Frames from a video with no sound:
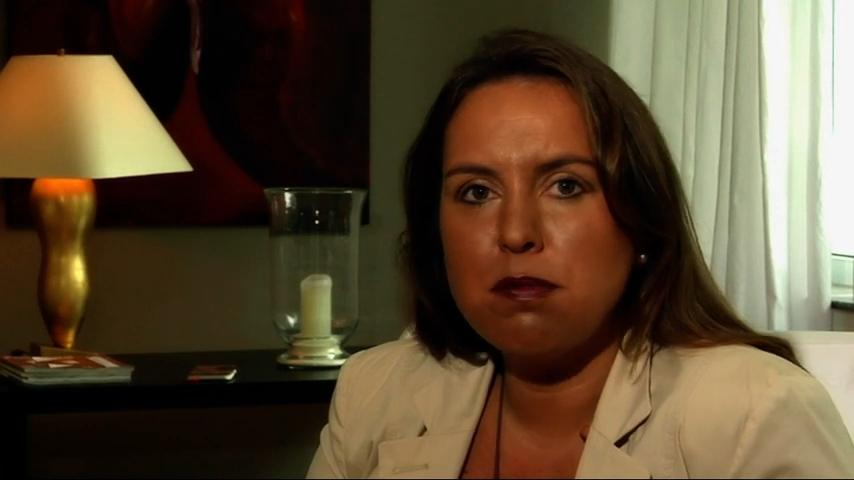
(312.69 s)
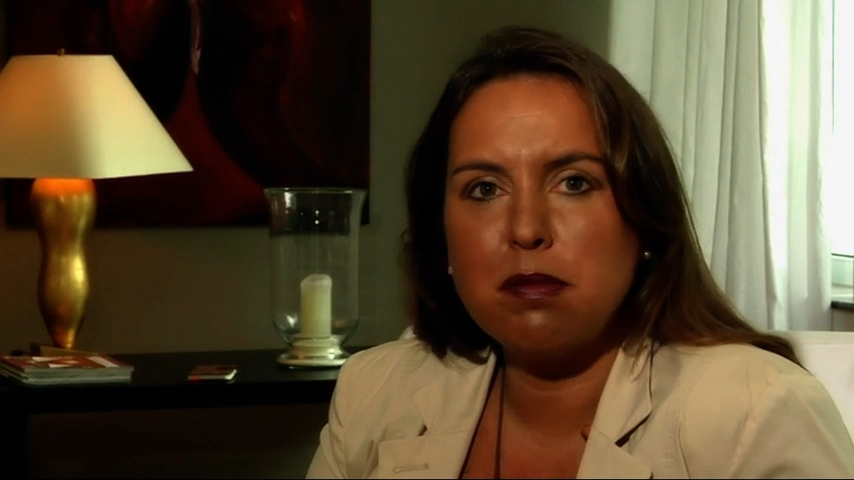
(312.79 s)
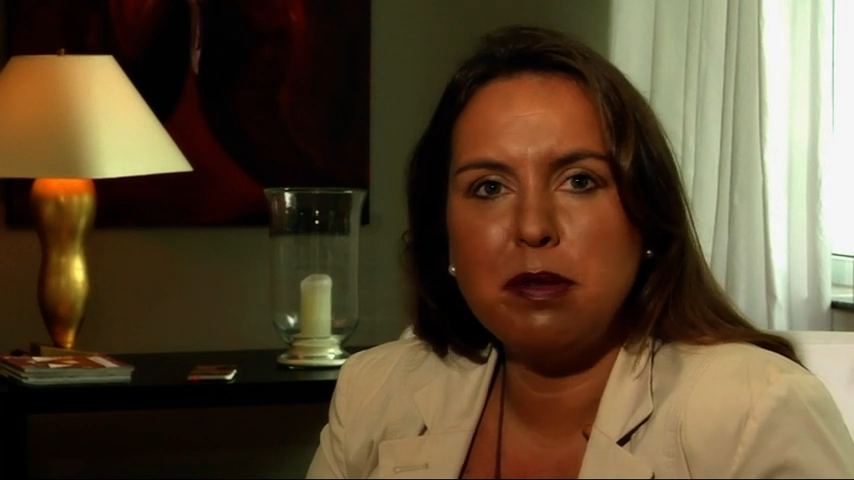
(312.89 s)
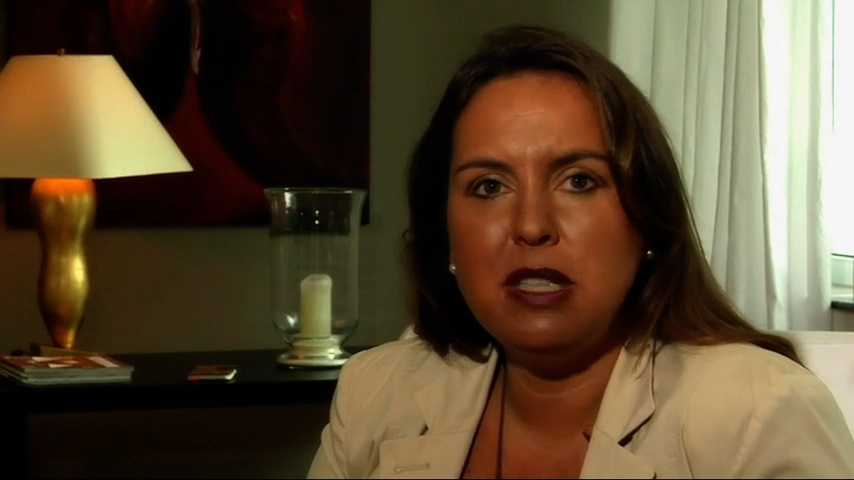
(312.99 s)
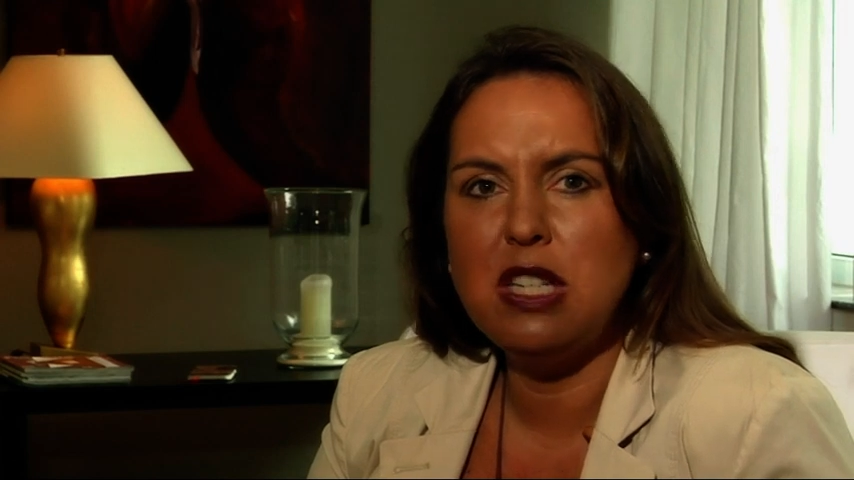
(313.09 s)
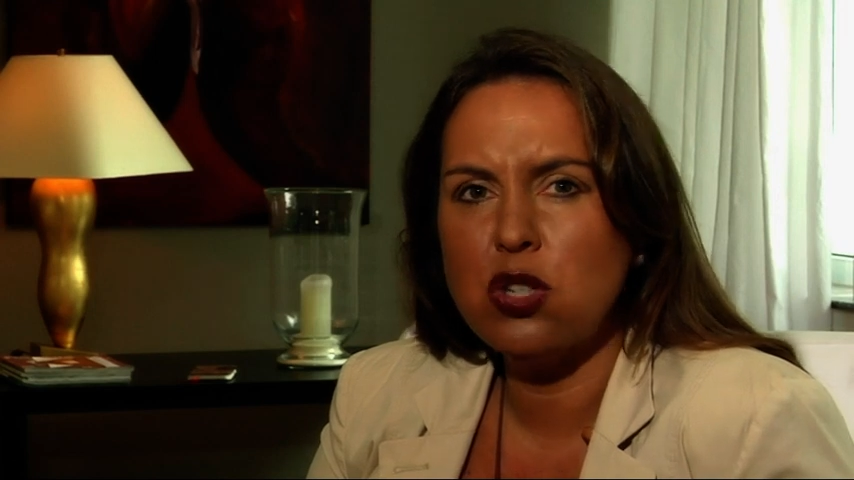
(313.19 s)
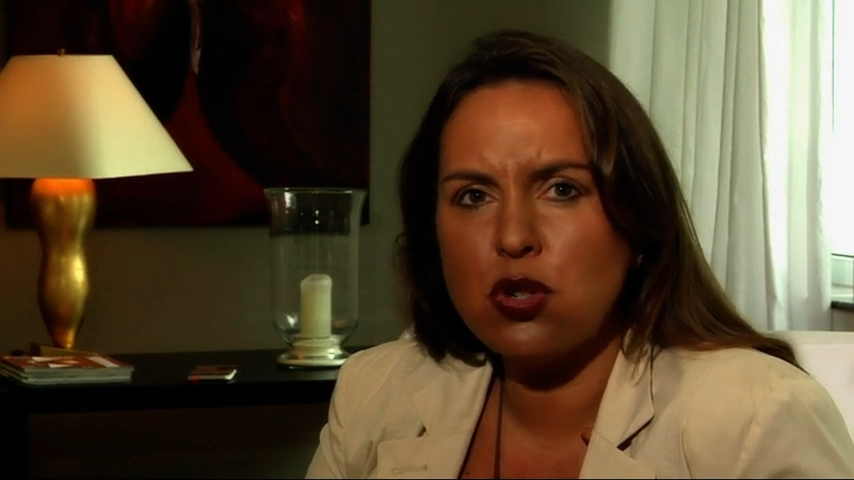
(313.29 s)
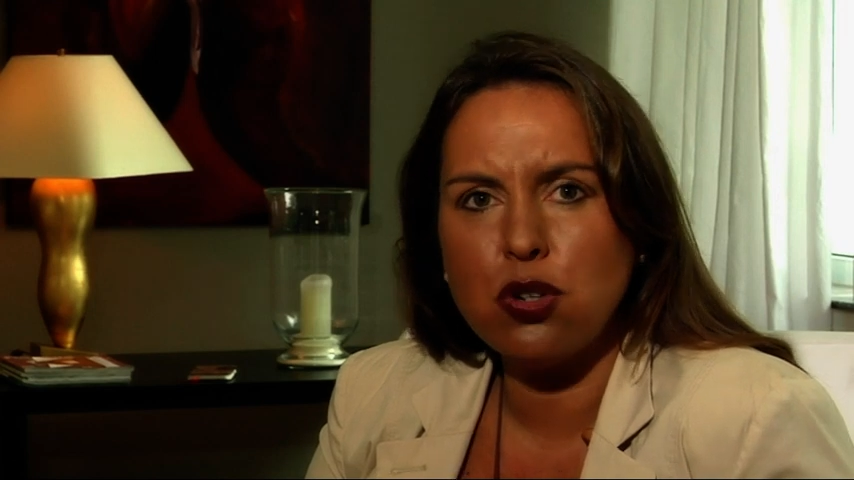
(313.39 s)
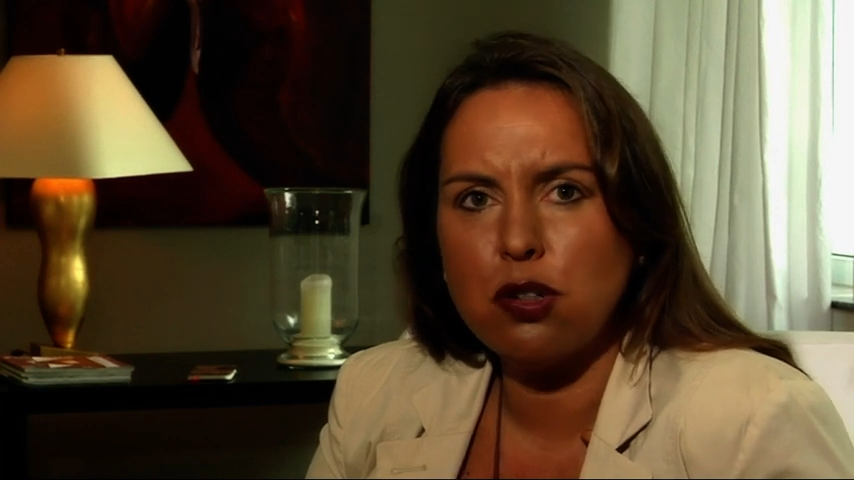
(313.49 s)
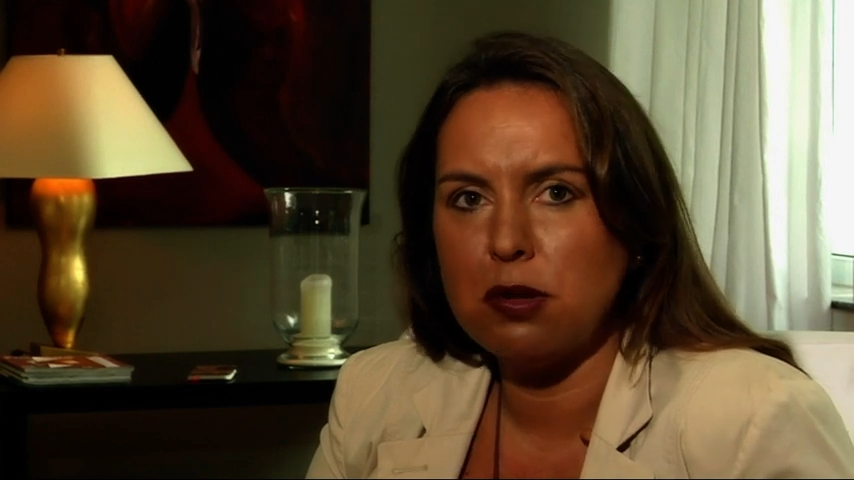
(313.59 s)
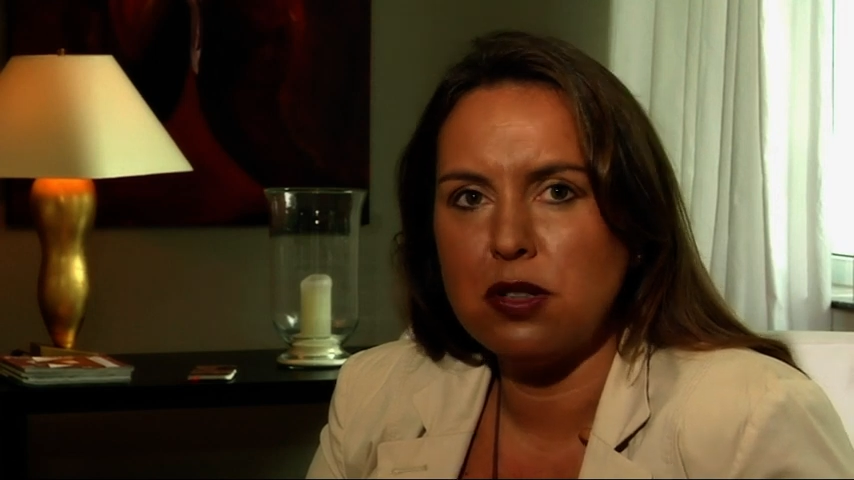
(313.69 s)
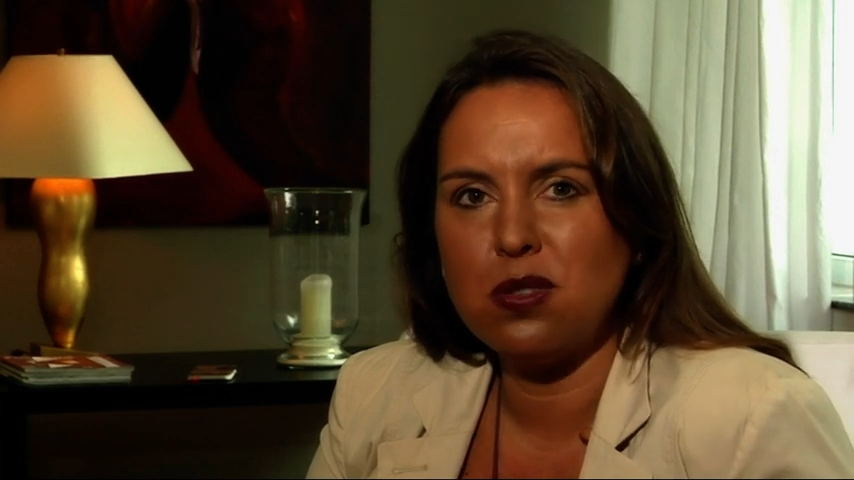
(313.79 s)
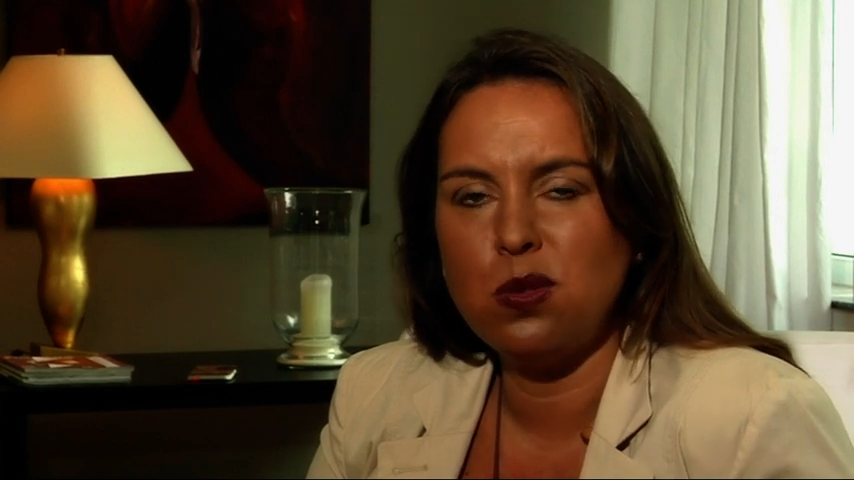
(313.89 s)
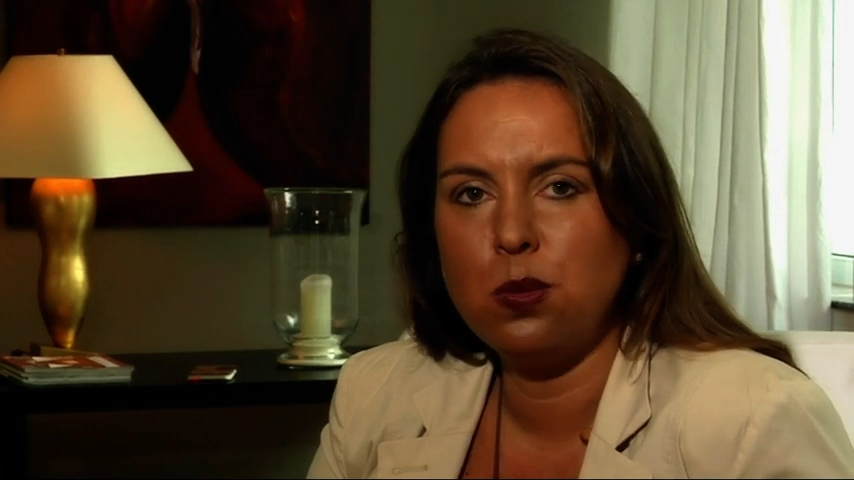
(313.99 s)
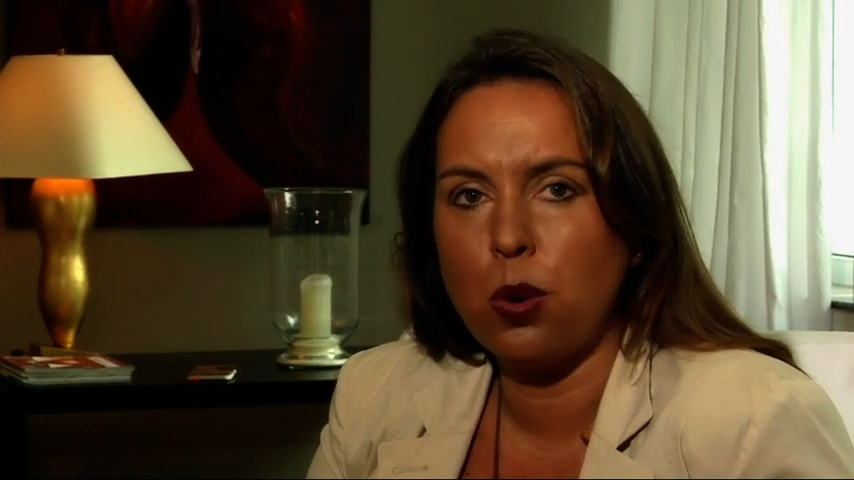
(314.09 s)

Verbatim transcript: must be determined to